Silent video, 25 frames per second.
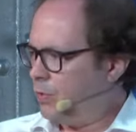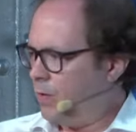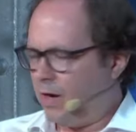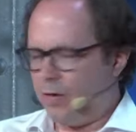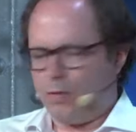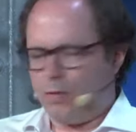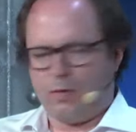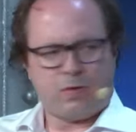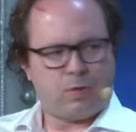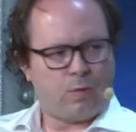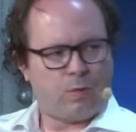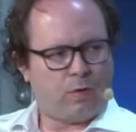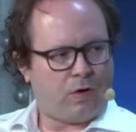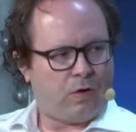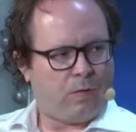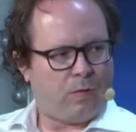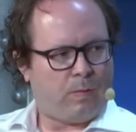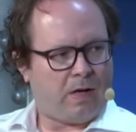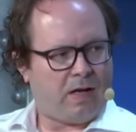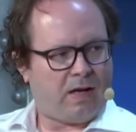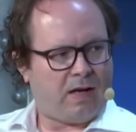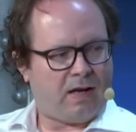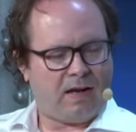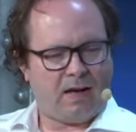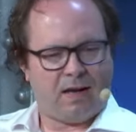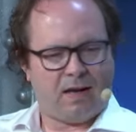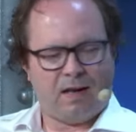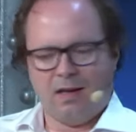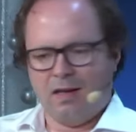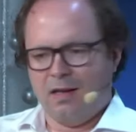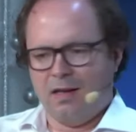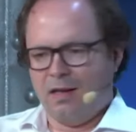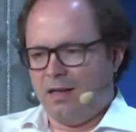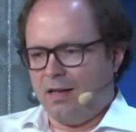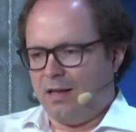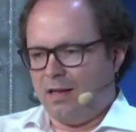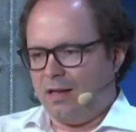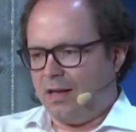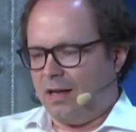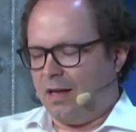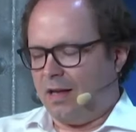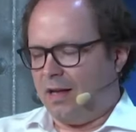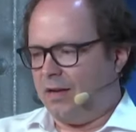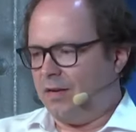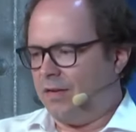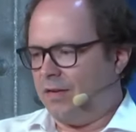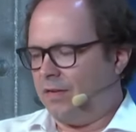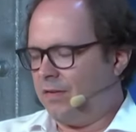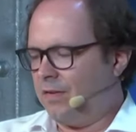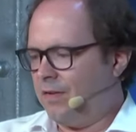2 hours will go by,
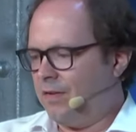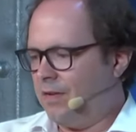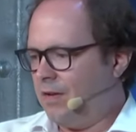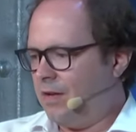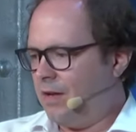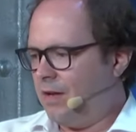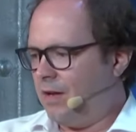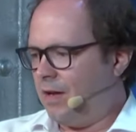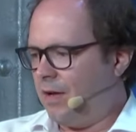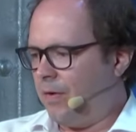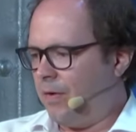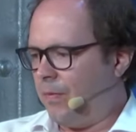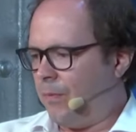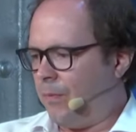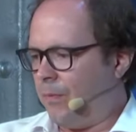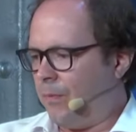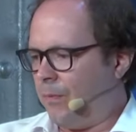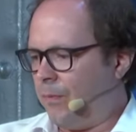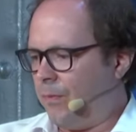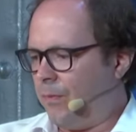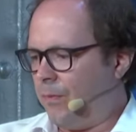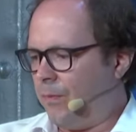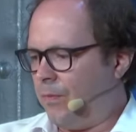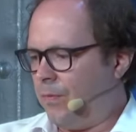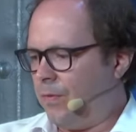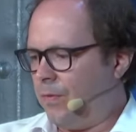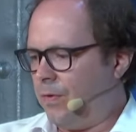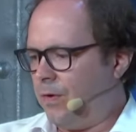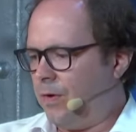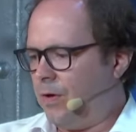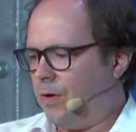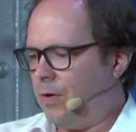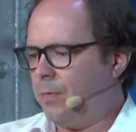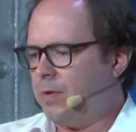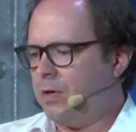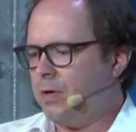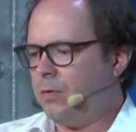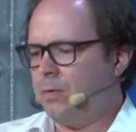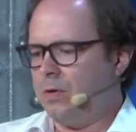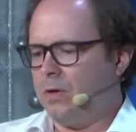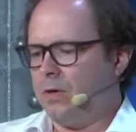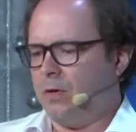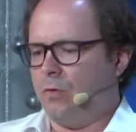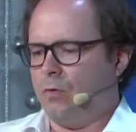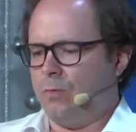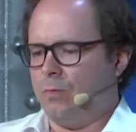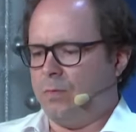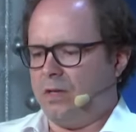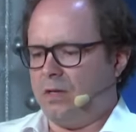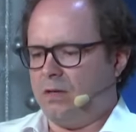and
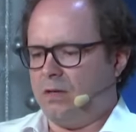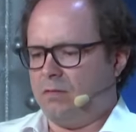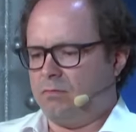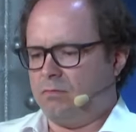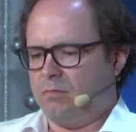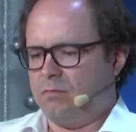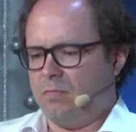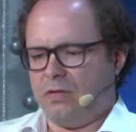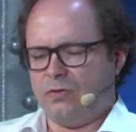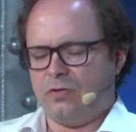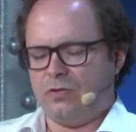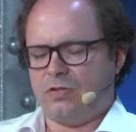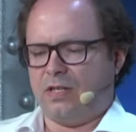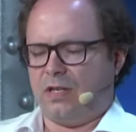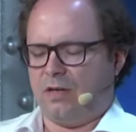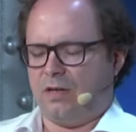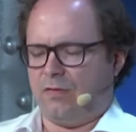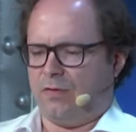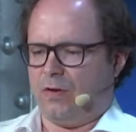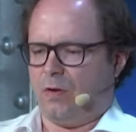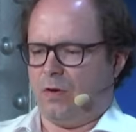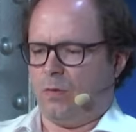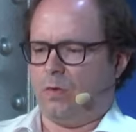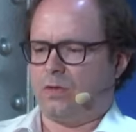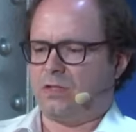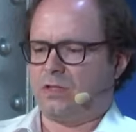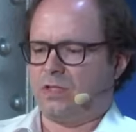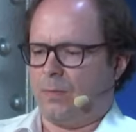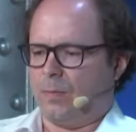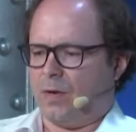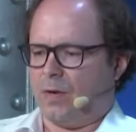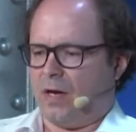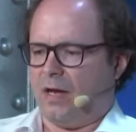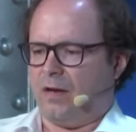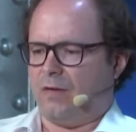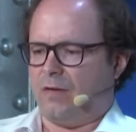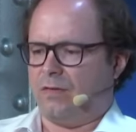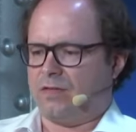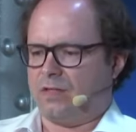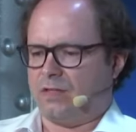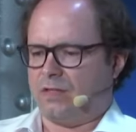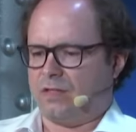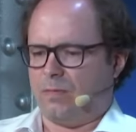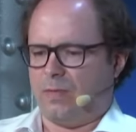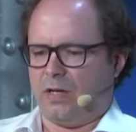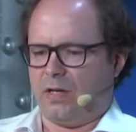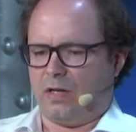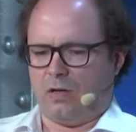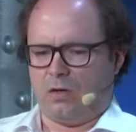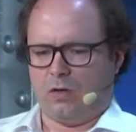it would be interesting if there were some kind of
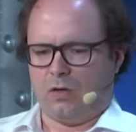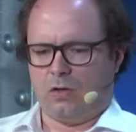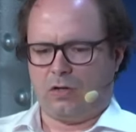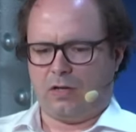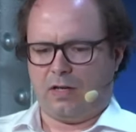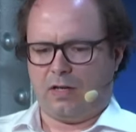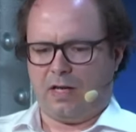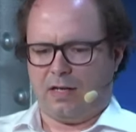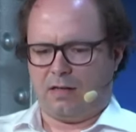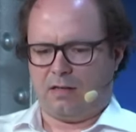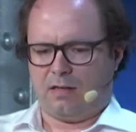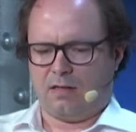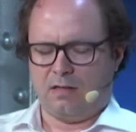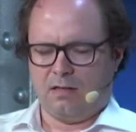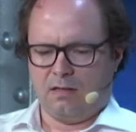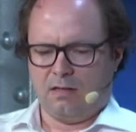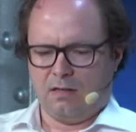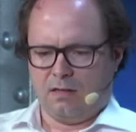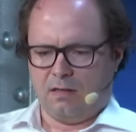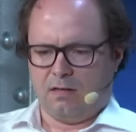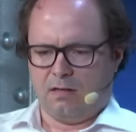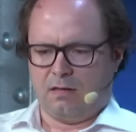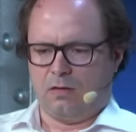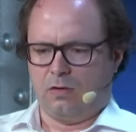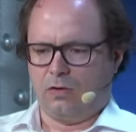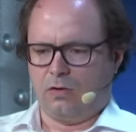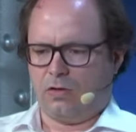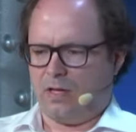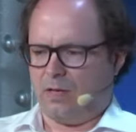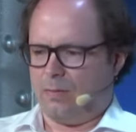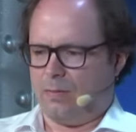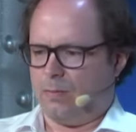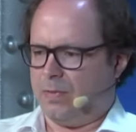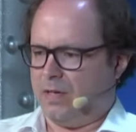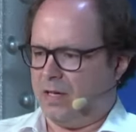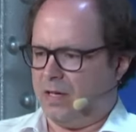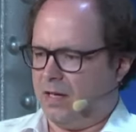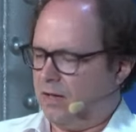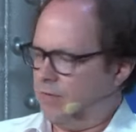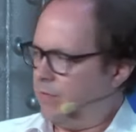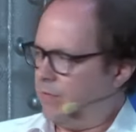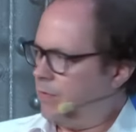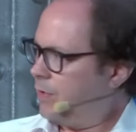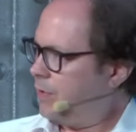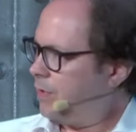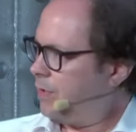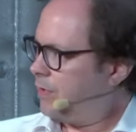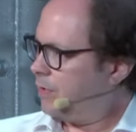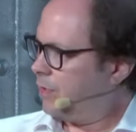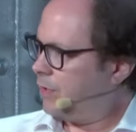system that could look at
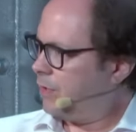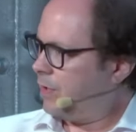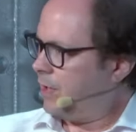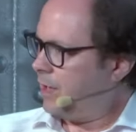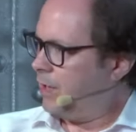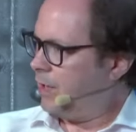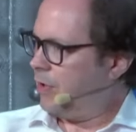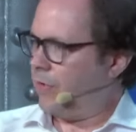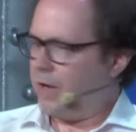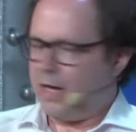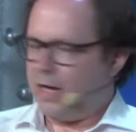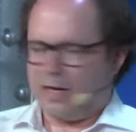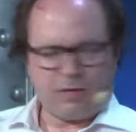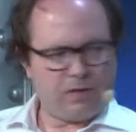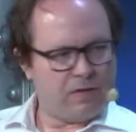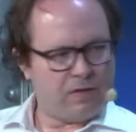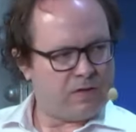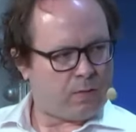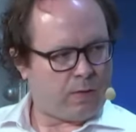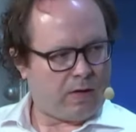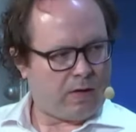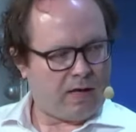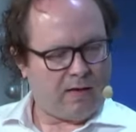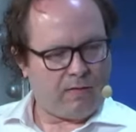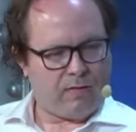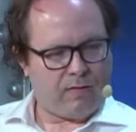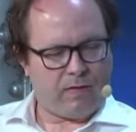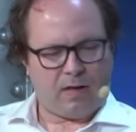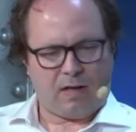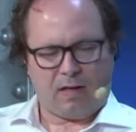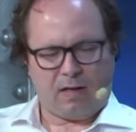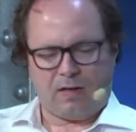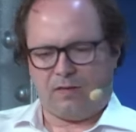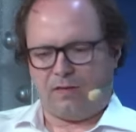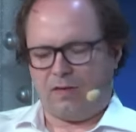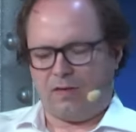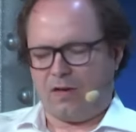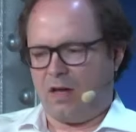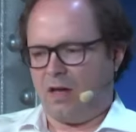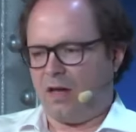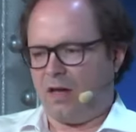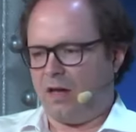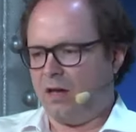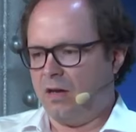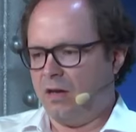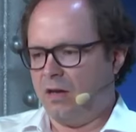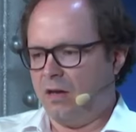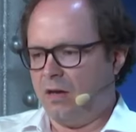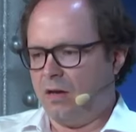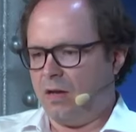behaviors, look at interactions we're having, and
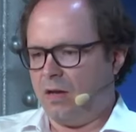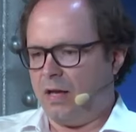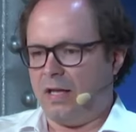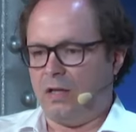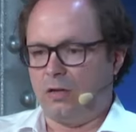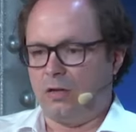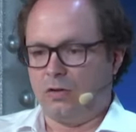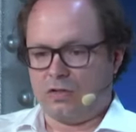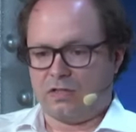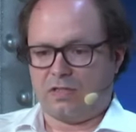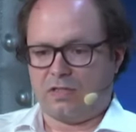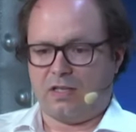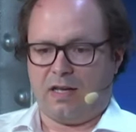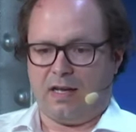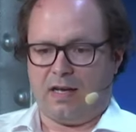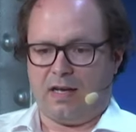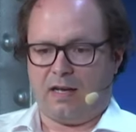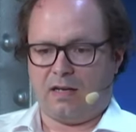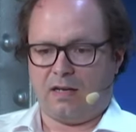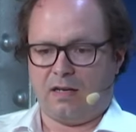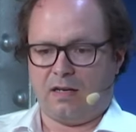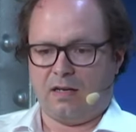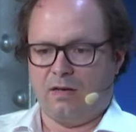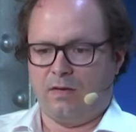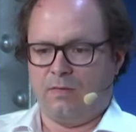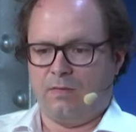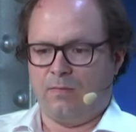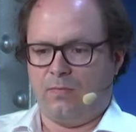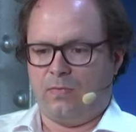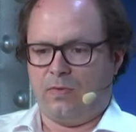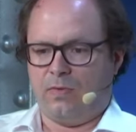say, hey, it looks like